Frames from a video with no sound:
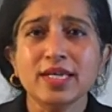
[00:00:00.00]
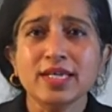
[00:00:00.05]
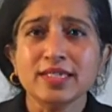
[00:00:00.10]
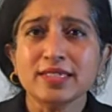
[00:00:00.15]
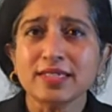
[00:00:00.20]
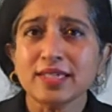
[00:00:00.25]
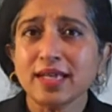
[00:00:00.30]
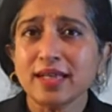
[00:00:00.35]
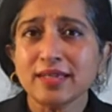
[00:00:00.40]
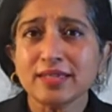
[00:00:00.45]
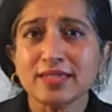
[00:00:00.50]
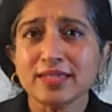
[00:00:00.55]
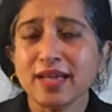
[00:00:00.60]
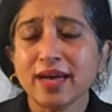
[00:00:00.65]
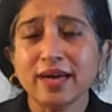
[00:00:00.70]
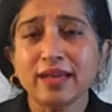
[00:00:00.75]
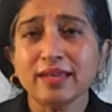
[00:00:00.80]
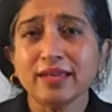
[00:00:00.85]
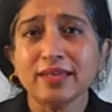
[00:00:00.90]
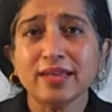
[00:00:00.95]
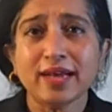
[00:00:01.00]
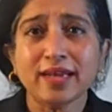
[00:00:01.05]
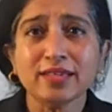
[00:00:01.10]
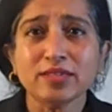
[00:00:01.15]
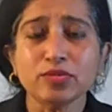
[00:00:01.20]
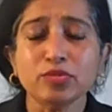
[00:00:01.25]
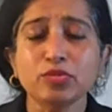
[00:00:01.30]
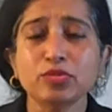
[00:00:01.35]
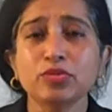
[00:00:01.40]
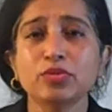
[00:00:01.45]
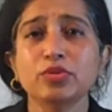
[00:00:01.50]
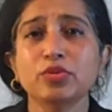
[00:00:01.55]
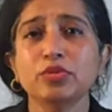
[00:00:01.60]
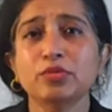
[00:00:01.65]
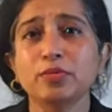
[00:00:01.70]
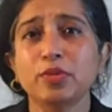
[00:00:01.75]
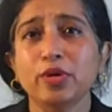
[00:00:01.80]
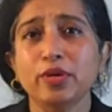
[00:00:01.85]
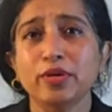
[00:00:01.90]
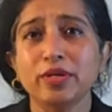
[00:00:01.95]
set aside a nice
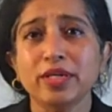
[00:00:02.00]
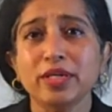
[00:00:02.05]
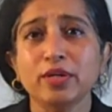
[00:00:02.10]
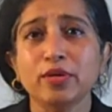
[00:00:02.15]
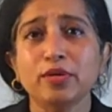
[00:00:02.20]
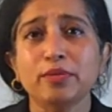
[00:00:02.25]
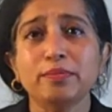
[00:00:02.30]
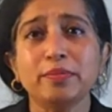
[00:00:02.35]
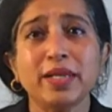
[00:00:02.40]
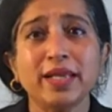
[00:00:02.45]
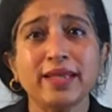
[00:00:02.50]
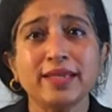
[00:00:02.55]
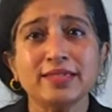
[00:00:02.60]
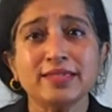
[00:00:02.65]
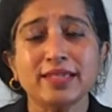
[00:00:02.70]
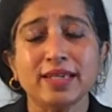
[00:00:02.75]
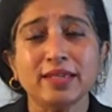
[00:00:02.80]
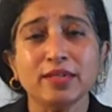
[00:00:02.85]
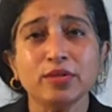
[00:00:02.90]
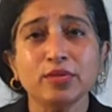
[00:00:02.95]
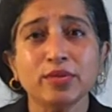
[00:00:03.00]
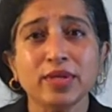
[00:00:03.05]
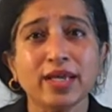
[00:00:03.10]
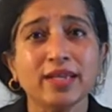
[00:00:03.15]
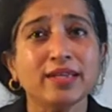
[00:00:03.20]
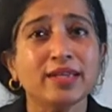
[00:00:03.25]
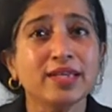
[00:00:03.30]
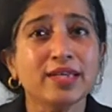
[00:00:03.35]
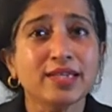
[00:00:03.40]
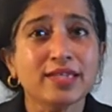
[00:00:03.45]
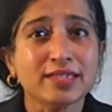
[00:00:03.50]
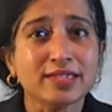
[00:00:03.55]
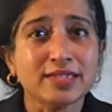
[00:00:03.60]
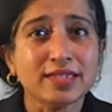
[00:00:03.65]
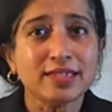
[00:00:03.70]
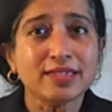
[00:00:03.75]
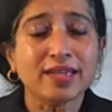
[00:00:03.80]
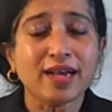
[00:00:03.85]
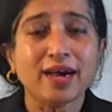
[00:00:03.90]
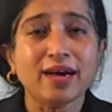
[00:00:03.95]
room or, a place that you can
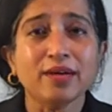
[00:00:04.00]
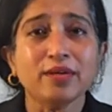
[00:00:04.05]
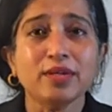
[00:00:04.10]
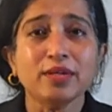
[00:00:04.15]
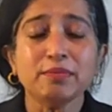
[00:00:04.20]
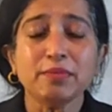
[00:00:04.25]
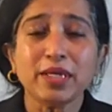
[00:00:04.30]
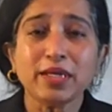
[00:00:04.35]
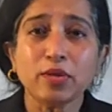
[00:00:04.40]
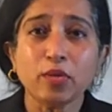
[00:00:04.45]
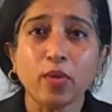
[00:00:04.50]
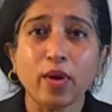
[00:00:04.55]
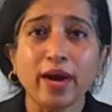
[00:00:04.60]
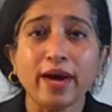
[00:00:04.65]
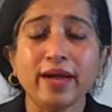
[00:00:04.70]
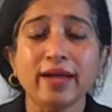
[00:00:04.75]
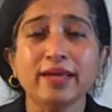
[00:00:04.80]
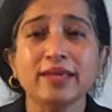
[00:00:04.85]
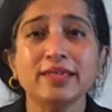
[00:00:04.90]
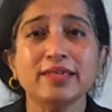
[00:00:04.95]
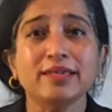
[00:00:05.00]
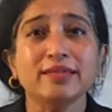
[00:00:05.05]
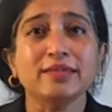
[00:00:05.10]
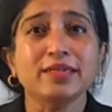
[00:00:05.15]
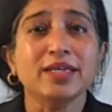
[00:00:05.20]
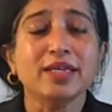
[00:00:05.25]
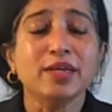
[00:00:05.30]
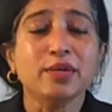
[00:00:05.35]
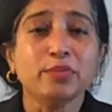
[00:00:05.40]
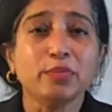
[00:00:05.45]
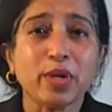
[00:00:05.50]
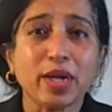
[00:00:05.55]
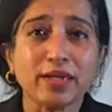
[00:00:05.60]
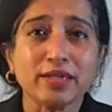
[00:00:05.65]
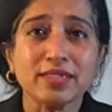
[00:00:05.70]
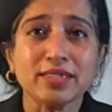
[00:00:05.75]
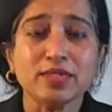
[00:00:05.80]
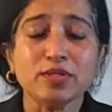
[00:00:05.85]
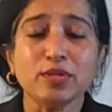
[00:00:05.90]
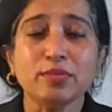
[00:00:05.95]
sit down and be quiet and
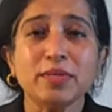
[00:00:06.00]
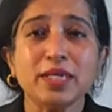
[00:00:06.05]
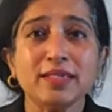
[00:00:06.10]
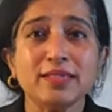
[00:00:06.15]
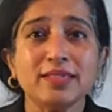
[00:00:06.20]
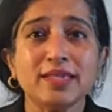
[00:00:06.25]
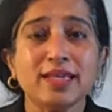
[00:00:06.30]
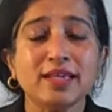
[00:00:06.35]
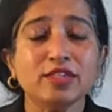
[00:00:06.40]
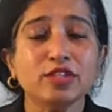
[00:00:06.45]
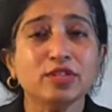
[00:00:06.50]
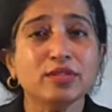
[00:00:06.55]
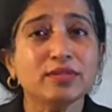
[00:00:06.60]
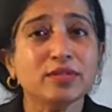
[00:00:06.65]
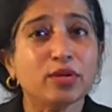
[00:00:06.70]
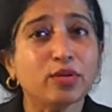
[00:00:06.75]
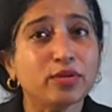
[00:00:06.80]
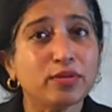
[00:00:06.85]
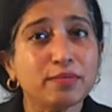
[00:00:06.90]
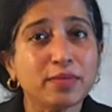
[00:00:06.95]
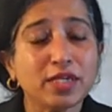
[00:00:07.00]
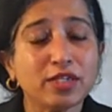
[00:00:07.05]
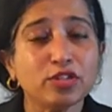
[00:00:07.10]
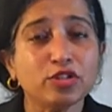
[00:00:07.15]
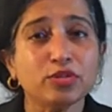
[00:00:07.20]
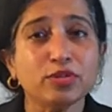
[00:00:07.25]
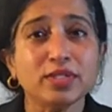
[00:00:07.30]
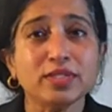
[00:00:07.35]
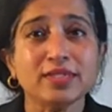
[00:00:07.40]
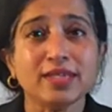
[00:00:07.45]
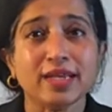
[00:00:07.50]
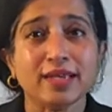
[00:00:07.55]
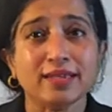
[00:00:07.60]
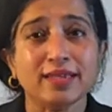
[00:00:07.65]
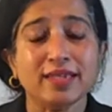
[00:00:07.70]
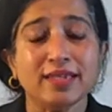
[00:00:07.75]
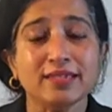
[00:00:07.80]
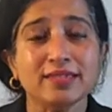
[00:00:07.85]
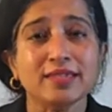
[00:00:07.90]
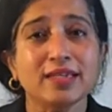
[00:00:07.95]
practice your meditation or imagery
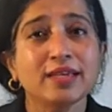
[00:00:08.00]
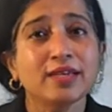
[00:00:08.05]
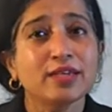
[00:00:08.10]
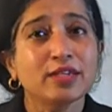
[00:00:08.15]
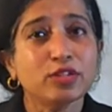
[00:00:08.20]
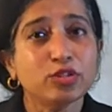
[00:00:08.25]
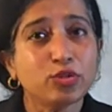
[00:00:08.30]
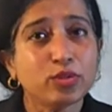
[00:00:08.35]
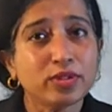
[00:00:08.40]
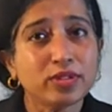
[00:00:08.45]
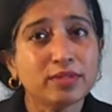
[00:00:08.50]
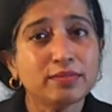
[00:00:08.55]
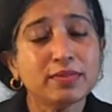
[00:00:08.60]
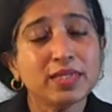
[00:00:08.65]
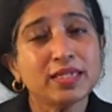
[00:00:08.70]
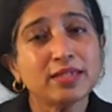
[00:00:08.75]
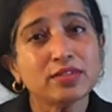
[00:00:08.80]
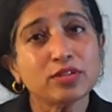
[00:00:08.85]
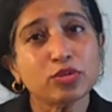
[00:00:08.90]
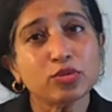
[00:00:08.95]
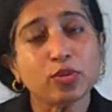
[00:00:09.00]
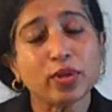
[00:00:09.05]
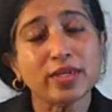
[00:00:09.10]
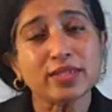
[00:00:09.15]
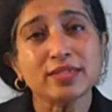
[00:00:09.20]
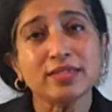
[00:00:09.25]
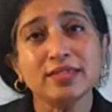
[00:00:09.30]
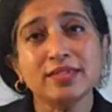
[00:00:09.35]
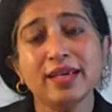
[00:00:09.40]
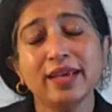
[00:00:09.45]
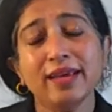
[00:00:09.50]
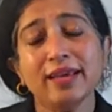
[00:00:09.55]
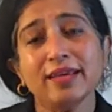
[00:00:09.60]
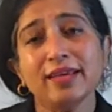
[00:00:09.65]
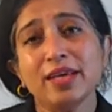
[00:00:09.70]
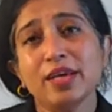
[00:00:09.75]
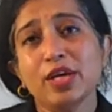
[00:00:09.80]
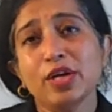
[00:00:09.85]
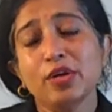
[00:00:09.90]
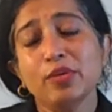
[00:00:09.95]
techniques 20 minutes twice a day.
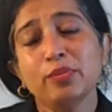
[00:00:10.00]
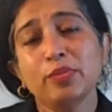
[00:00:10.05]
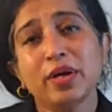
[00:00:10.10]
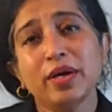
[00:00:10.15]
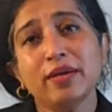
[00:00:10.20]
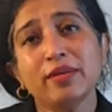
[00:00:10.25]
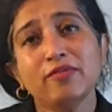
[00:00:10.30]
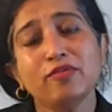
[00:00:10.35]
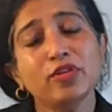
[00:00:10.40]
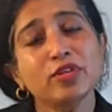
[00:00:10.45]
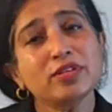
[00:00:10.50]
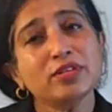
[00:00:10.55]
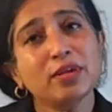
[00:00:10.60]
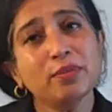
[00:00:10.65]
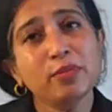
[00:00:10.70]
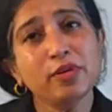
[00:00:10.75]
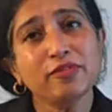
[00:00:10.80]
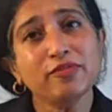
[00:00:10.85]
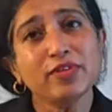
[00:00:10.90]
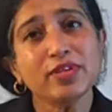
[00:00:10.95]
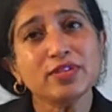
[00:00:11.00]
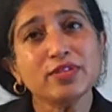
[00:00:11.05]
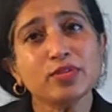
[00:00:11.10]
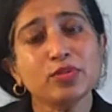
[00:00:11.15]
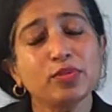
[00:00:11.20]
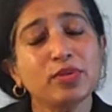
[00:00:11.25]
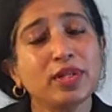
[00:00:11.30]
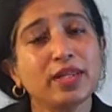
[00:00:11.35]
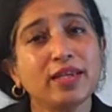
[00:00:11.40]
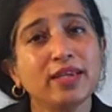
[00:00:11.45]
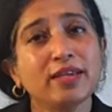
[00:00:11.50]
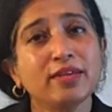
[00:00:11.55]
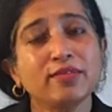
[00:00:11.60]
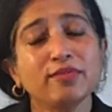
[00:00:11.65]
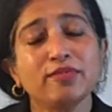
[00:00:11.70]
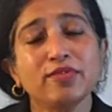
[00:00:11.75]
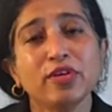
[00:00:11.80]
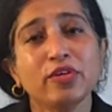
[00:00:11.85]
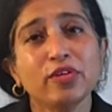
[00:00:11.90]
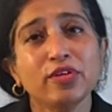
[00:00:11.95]
But for some of us who lead
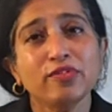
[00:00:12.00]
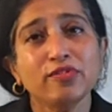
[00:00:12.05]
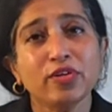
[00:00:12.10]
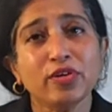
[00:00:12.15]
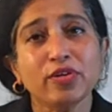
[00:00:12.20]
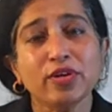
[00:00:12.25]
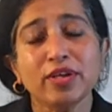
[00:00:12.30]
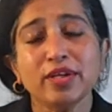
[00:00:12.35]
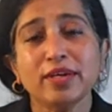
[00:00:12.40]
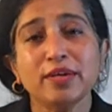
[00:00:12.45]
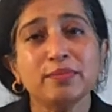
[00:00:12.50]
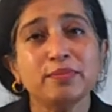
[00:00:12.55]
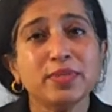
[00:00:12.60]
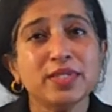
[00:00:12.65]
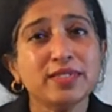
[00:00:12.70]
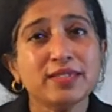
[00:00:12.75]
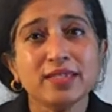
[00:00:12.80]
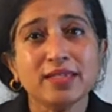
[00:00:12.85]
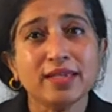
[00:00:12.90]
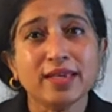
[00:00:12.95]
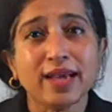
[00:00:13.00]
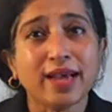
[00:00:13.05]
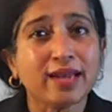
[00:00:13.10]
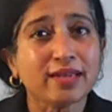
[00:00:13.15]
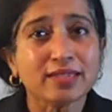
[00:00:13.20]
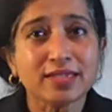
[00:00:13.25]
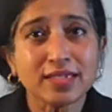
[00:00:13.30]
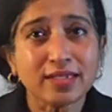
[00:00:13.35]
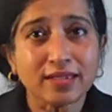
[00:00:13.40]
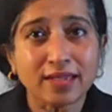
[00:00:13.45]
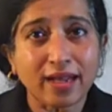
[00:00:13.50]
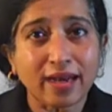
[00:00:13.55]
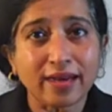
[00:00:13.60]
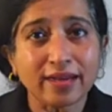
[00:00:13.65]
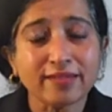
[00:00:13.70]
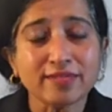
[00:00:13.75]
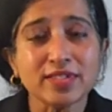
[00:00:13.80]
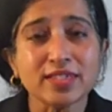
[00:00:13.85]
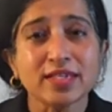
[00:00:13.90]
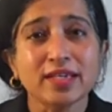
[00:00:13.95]
very, very busy, hectic
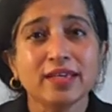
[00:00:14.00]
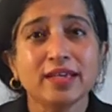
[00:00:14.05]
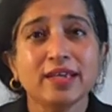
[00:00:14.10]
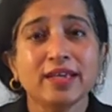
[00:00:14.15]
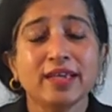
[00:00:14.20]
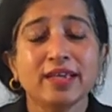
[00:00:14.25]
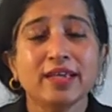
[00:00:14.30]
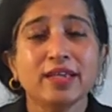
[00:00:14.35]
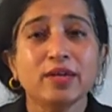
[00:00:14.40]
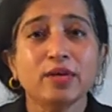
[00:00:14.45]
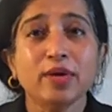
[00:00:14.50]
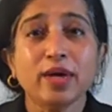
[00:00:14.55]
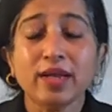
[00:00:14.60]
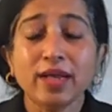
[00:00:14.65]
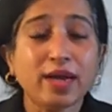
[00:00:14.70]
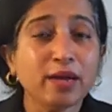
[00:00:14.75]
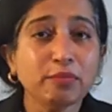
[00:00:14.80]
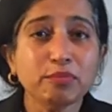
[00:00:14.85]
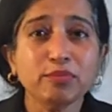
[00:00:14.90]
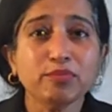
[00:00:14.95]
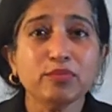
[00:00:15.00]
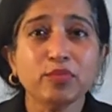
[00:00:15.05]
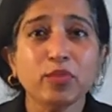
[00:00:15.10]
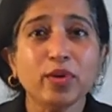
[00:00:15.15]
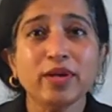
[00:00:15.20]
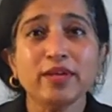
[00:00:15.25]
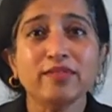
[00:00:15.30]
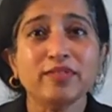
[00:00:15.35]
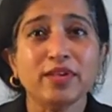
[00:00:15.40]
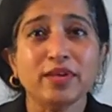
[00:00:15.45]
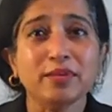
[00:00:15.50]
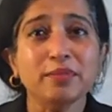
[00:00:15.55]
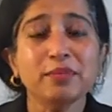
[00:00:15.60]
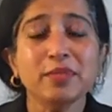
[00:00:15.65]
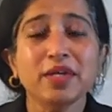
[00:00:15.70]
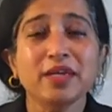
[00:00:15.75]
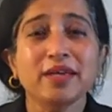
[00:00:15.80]
lives, and I'm one of them,